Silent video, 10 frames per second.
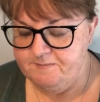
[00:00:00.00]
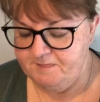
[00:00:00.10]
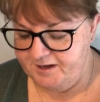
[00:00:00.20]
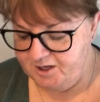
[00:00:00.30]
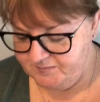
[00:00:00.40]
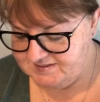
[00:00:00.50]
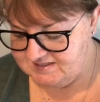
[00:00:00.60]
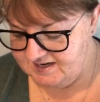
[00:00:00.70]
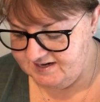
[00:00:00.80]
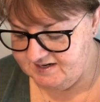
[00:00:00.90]
I know I
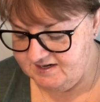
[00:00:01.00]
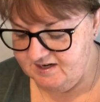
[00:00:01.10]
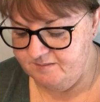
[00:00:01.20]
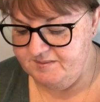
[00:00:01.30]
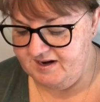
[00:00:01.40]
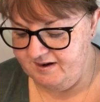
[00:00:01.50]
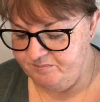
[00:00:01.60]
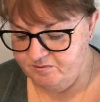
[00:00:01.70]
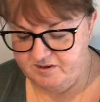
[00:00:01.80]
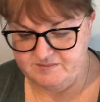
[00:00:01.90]
started him in
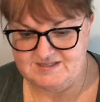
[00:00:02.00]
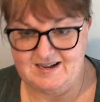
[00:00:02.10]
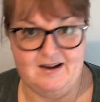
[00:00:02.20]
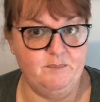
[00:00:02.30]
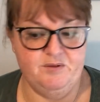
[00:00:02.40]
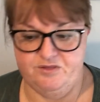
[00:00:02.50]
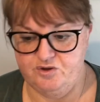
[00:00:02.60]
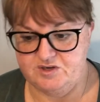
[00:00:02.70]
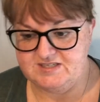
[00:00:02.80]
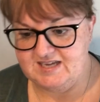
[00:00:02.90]
April. He was start number
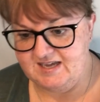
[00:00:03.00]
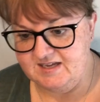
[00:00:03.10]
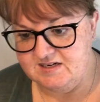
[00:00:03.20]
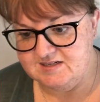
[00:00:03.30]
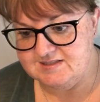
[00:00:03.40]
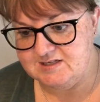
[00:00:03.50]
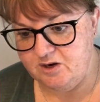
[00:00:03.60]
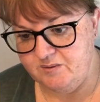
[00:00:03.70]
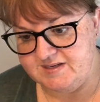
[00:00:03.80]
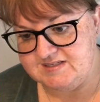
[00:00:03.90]
13,
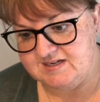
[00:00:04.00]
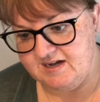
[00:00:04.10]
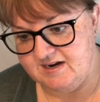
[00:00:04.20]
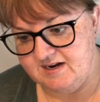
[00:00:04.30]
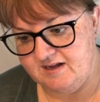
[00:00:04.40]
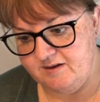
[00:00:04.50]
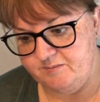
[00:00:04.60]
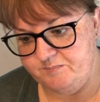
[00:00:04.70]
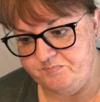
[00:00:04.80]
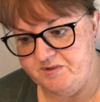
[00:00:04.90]
so I started
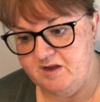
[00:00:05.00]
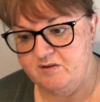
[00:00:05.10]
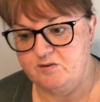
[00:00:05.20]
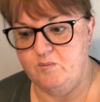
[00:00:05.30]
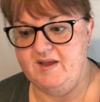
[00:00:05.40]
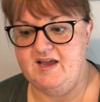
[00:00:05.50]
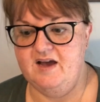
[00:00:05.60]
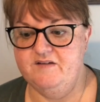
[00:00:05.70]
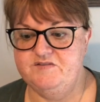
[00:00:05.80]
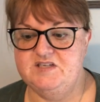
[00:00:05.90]
him the week
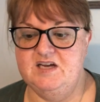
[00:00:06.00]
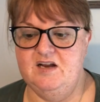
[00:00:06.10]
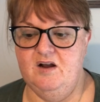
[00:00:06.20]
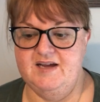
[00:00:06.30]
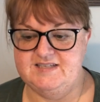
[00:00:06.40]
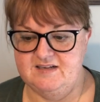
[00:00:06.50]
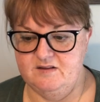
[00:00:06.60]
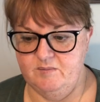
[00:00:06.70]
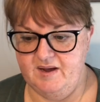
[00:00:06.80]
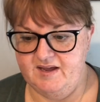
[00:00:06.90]
after Lighting
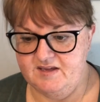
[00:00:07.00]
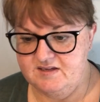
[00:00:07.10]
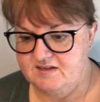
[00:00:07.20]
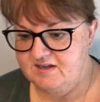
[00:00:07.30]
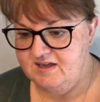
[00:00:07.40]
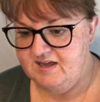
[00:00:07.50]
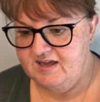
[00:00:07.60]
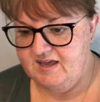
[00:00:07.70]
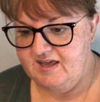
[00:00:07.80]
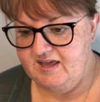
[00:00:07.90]
the Way,
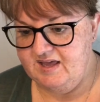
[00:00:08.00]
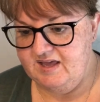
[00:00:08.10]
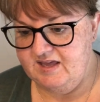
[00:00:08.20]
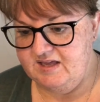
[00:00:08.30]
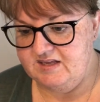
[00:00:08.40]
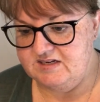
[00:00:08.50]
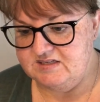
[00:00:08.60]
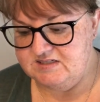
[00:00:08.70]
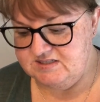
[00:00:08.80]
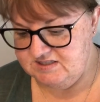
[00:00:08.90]

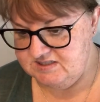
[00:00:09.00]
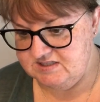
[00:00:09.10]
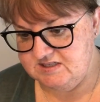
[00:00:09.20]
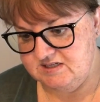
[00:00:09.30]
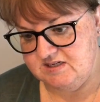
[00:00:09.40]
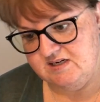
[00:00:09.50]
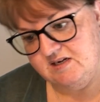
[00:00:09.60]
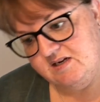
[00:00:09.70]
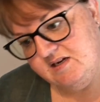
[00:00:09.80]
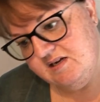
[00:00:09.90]
and
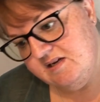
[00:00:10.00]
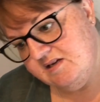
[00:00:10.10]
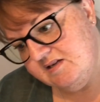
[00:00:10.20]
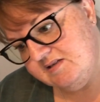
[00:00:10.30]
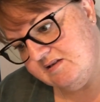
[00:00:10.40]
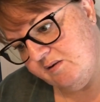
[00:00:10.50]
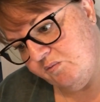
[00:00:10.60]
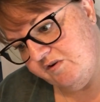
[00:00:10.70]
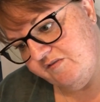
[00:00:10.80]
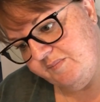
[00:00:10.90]
so that would have